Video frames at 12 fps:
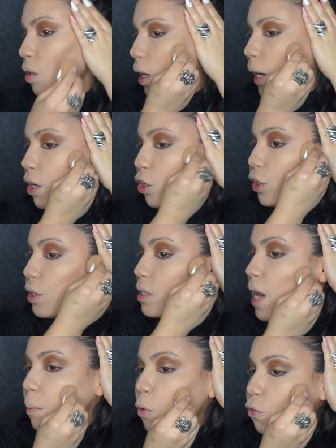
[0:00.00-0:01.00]
I could
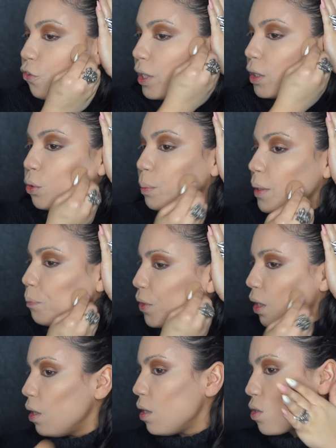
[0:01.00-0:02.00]
dab over it a little bit
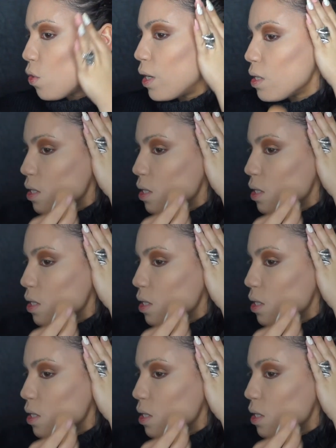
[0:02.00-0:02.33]
so that